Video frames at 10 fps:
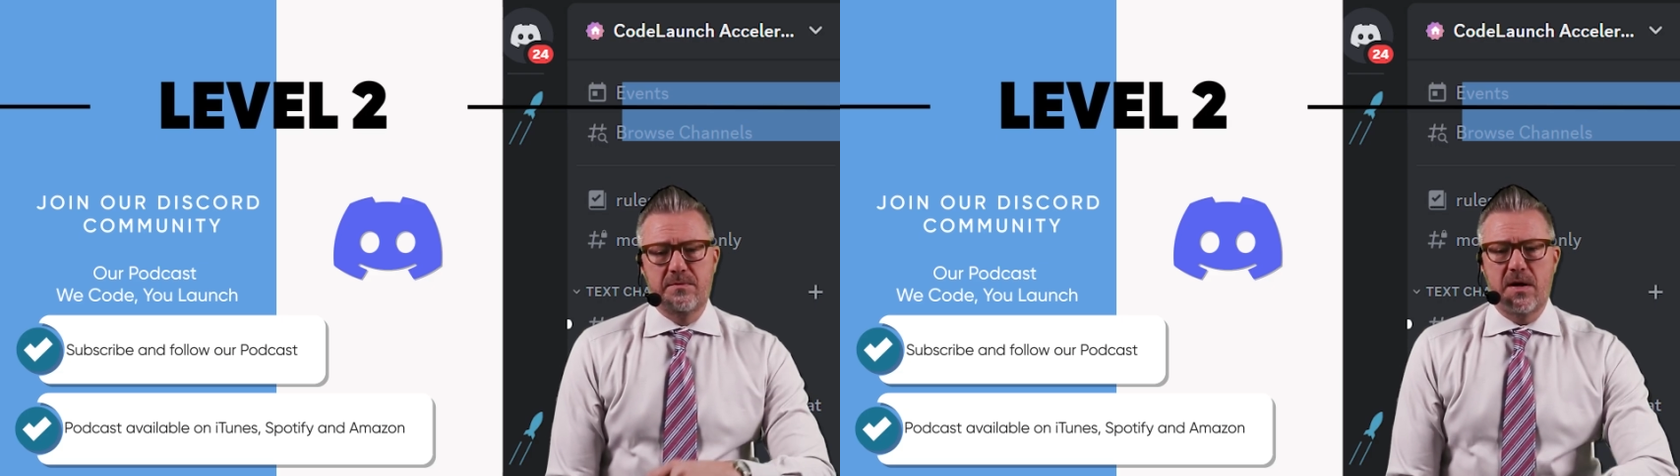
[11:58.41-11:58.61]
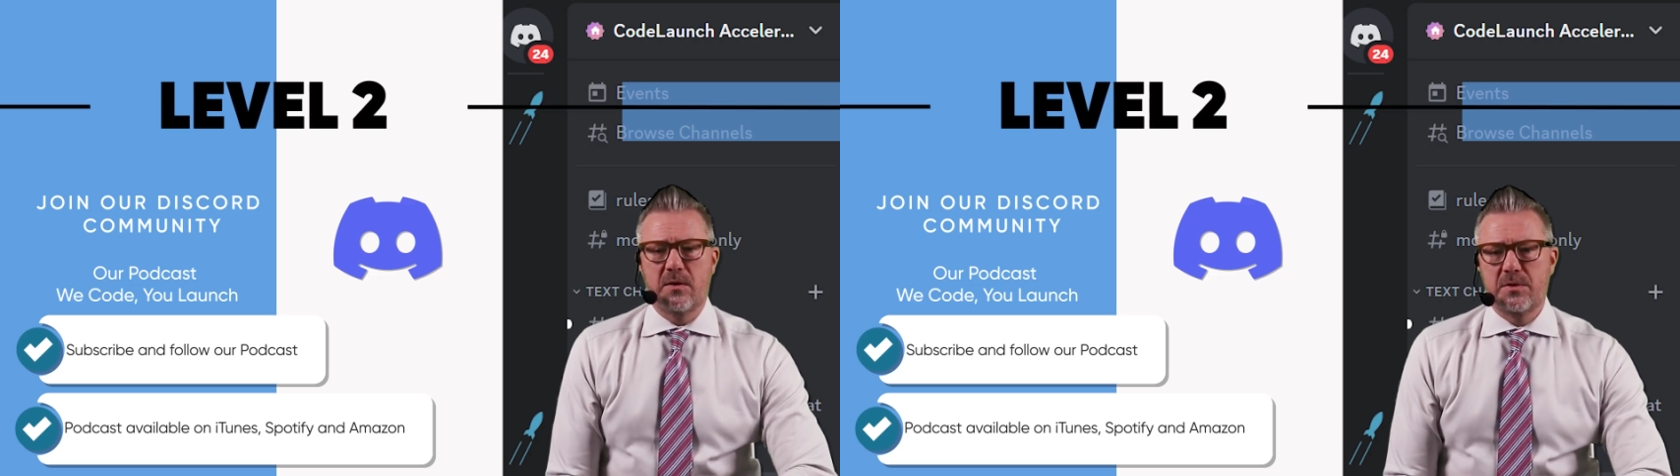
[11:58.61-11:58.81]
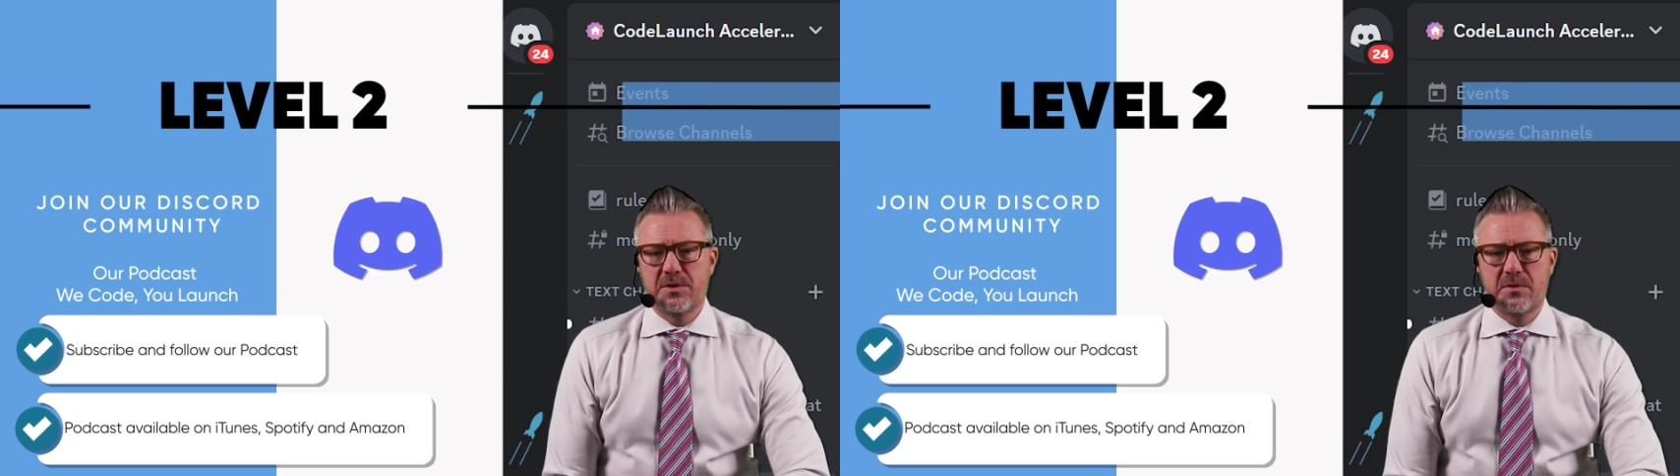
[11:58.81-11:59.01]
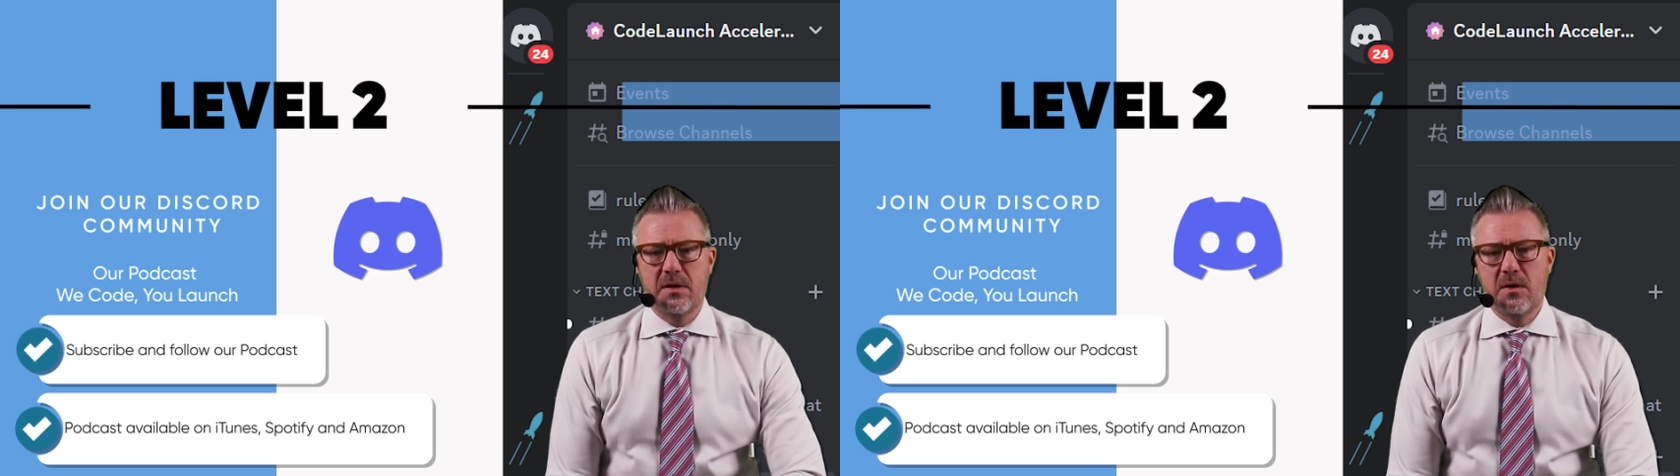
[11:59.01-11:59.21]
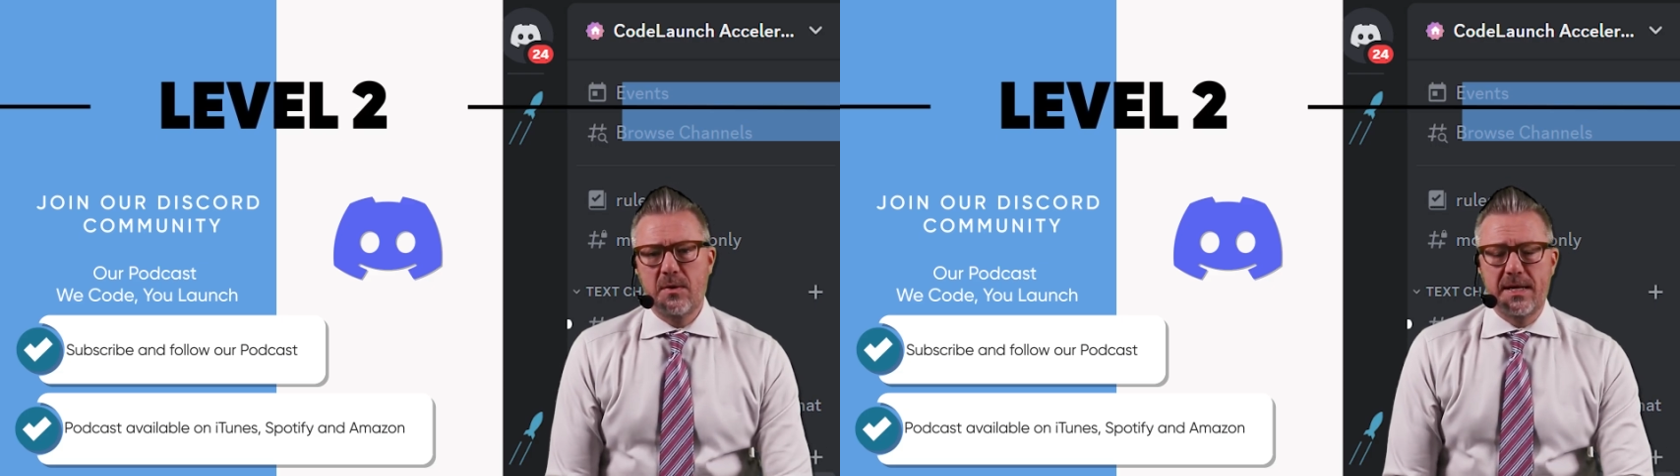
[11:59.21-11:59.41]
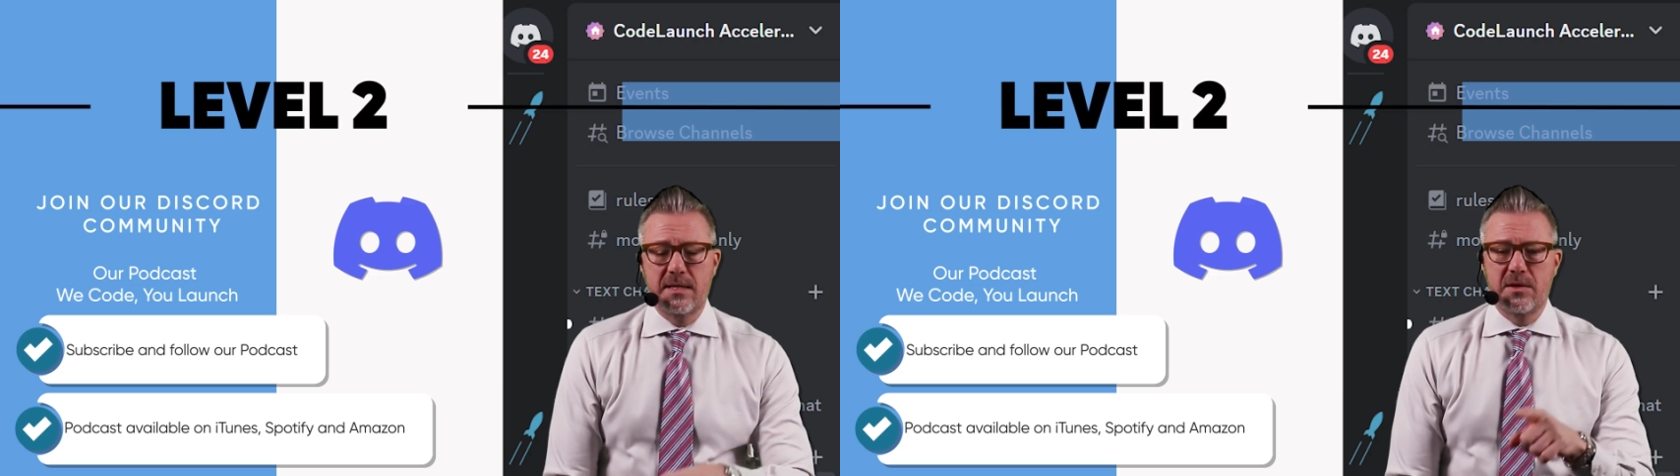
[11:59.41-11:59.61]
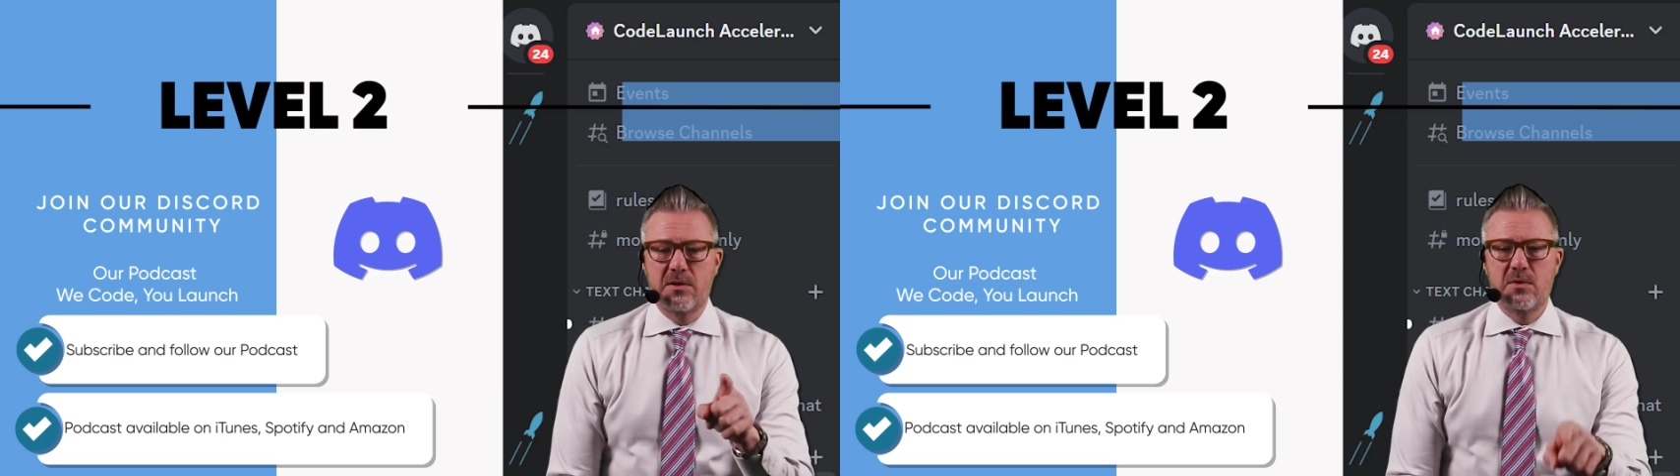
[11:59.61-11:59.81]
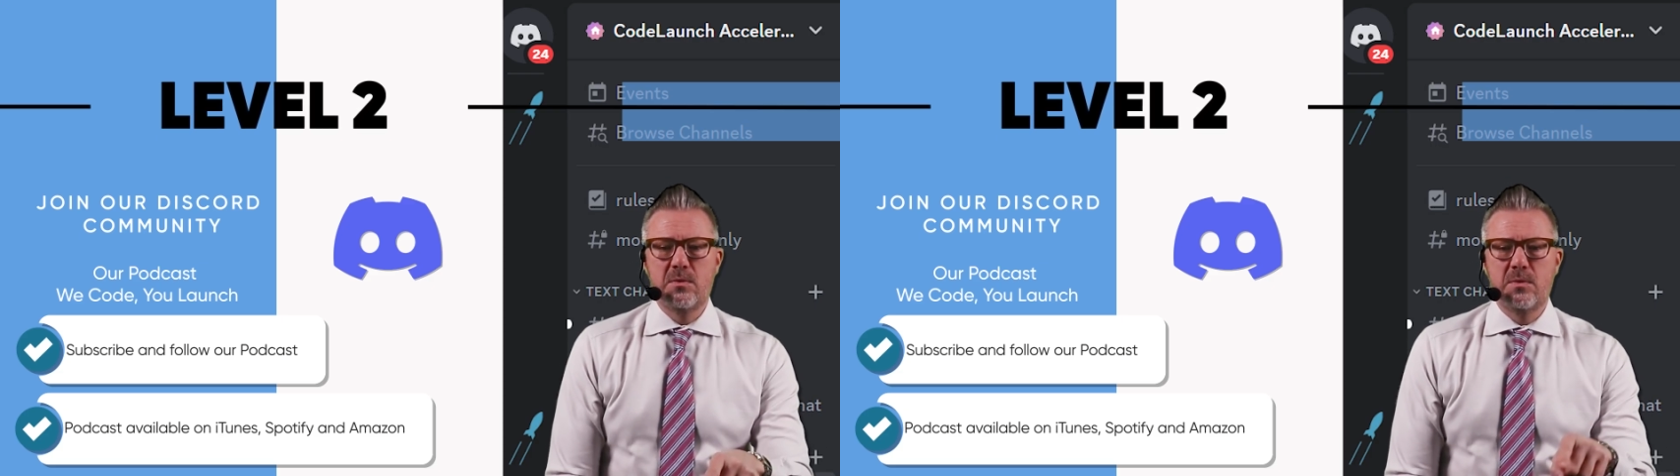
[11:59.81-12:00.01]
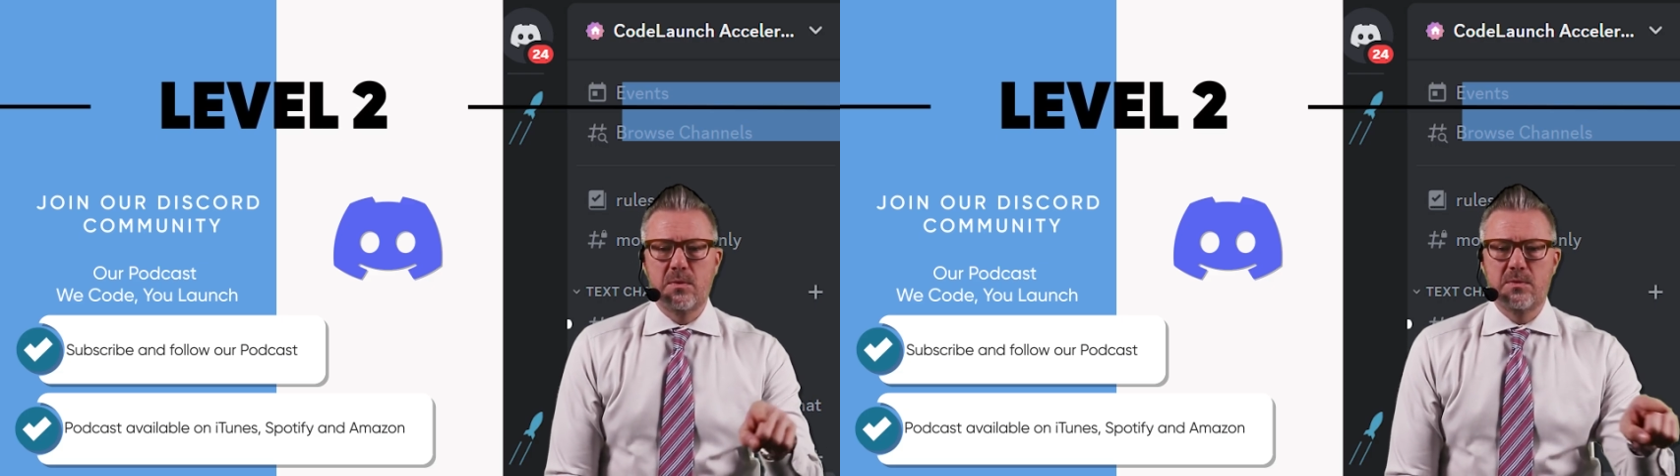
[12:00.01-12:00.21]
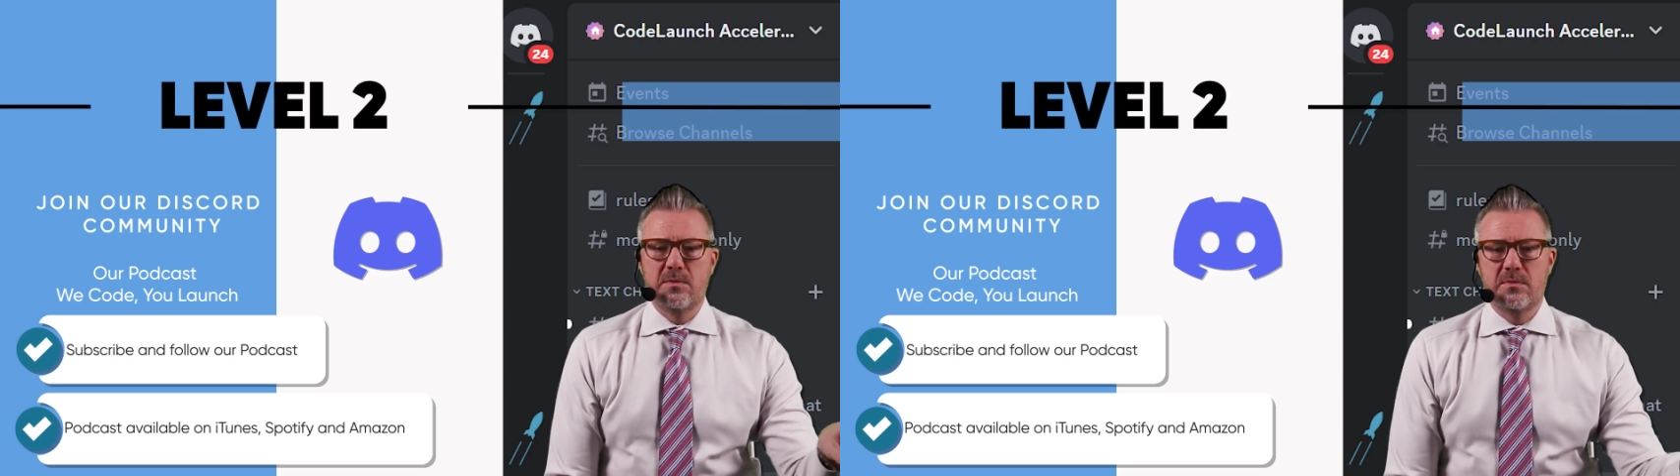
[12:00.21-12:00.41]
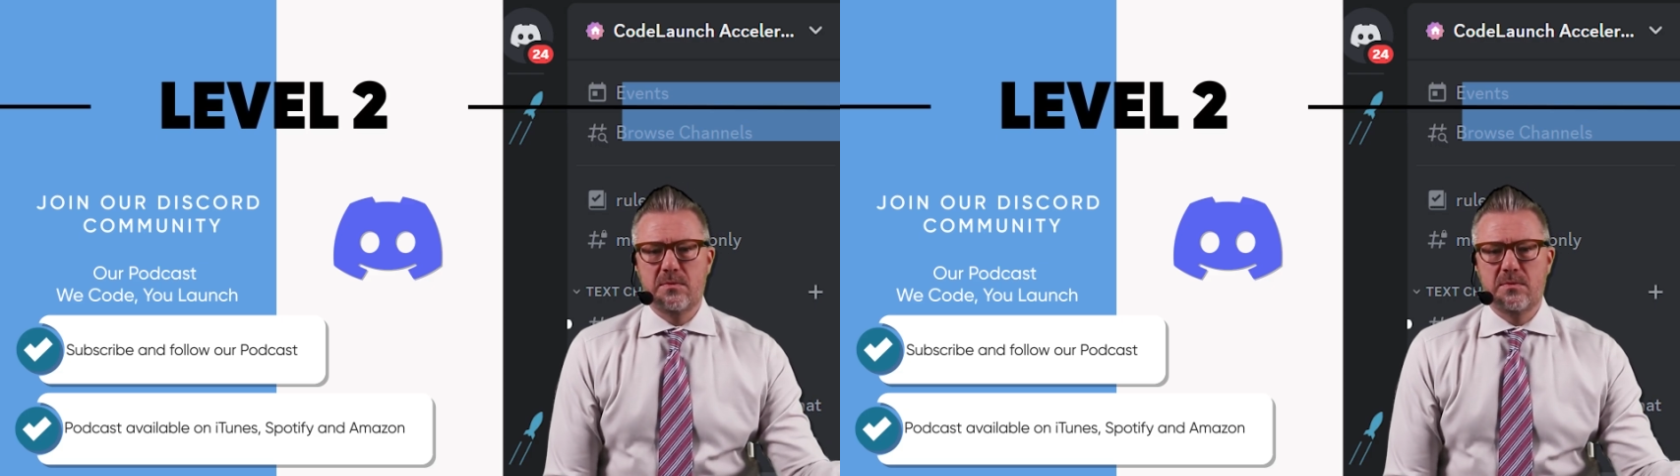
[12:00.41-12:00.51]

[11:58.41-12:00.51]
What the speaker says: followers grow and that you